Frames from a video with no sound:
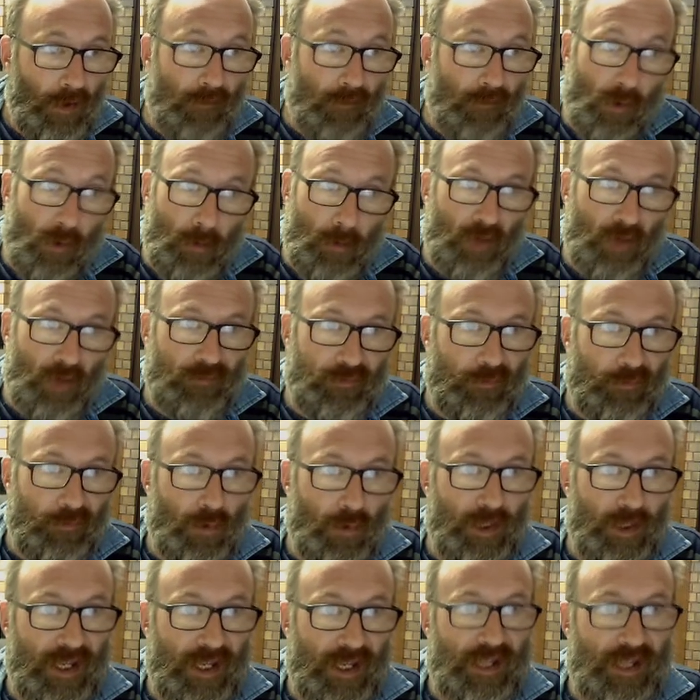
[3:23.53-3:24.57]
For almost
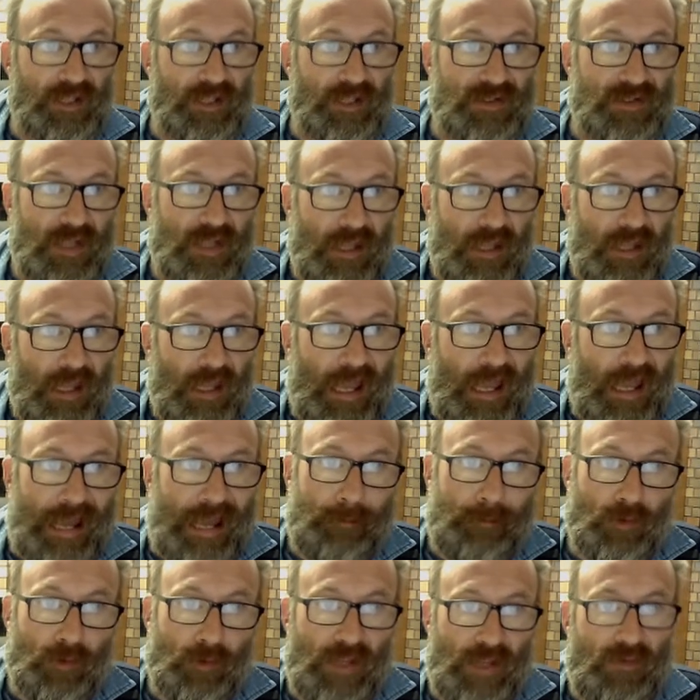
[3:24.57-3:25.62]
four years,
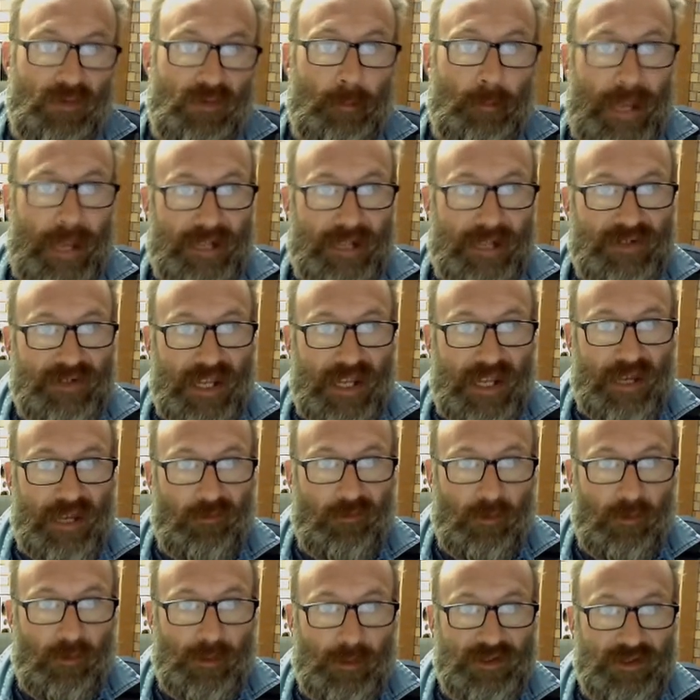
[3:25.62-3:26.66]
Apple never backed down
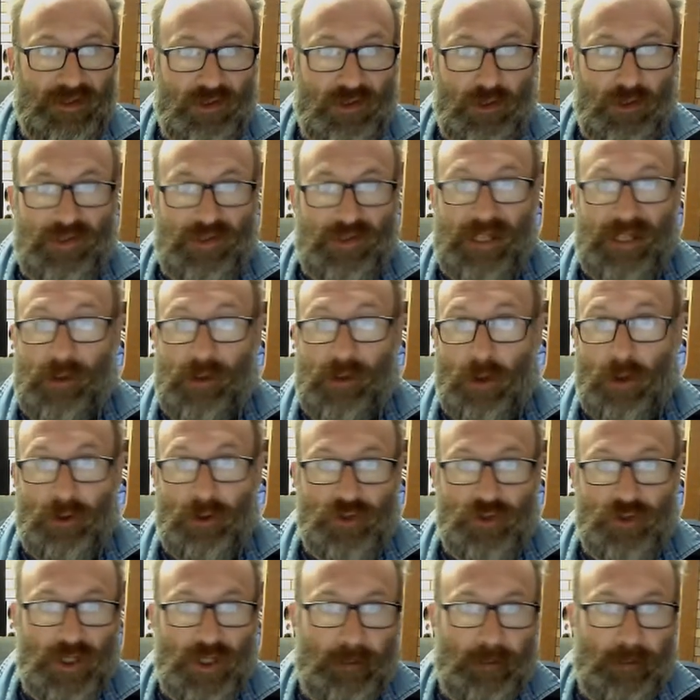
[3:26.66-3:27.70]
from its new
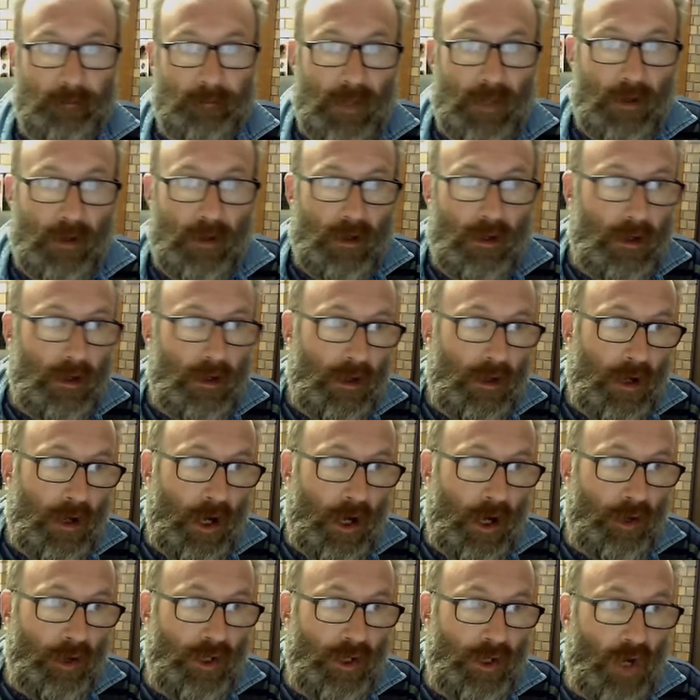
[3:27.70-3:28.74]
technology,
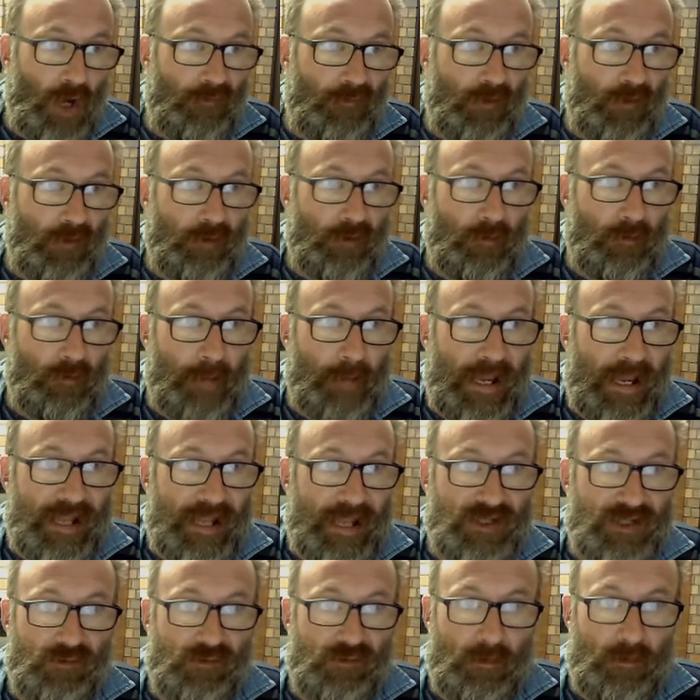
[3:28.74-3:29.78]
only offering
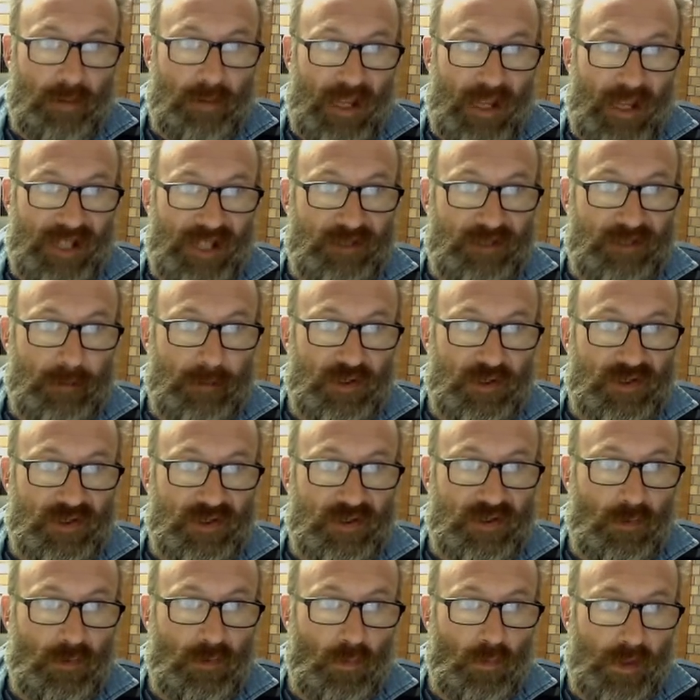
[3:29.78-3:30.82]
repairs and
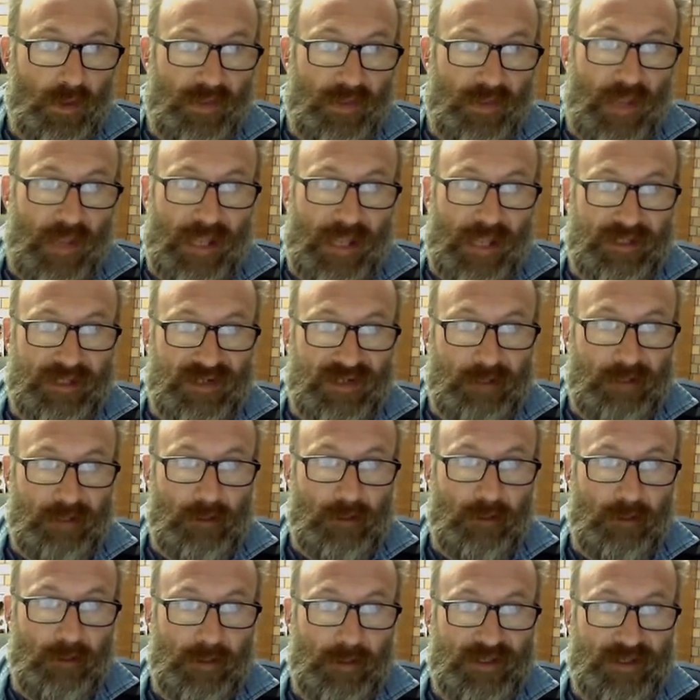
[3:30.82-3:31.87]
replacements with a
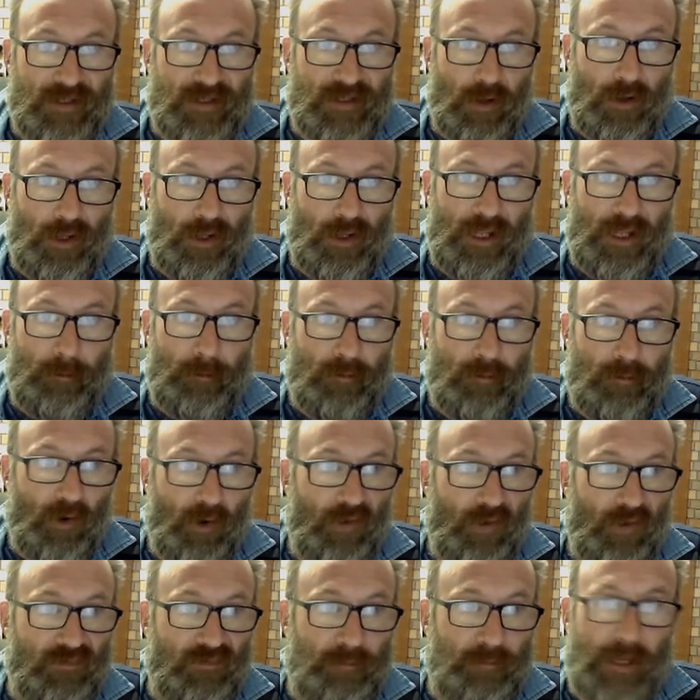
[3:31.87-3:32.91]
similar but slightly
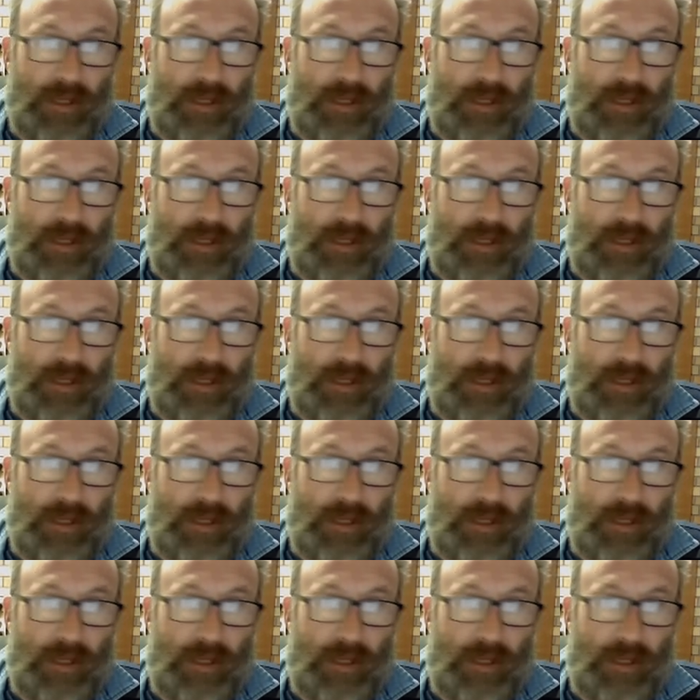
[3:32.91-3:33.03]
improved